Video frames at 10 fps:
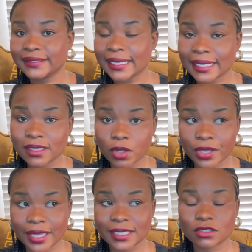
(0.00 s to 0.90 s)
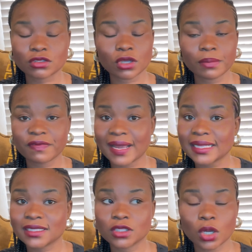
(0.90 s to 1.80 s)
checking luggage. Some
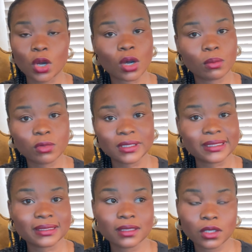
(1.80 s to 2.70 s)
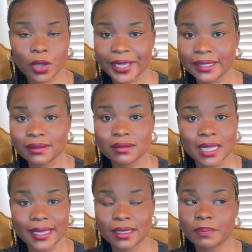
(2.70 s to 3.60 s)
flights don't come with login
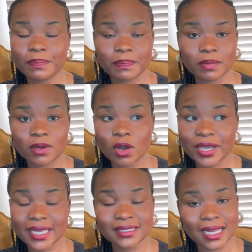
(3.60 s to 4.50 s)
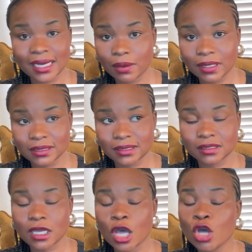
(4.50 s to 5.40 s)
like luggage
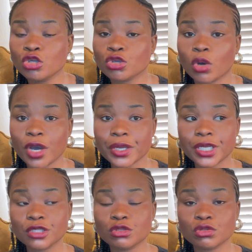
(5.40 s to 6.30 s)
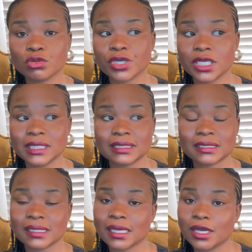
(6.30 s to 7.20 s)
allowances. So all you need to do is
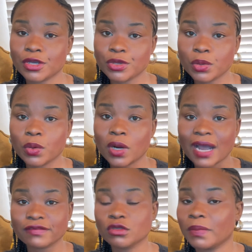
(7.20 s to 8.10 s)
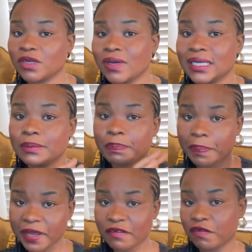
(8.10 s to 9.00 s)
you have to manually
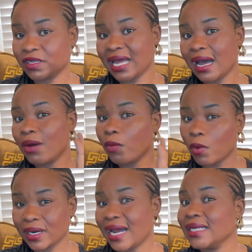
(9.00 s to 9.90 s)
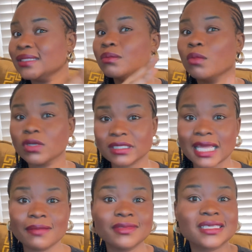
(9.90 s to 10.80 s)
pay for that one, and most
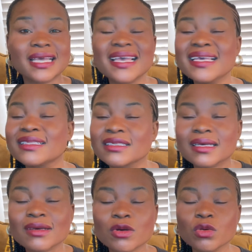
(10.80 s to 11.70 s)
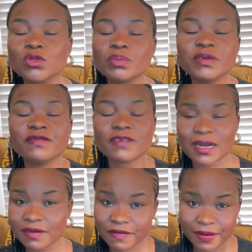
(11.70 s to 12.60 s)
times it could be
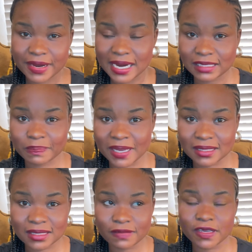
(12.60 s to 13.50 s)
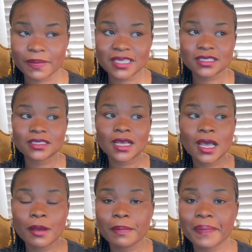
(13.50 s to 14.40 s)
very, very expensive. Imagine
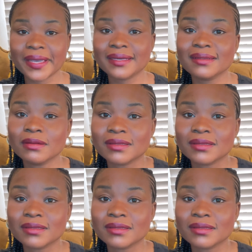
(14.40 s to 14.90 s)
paying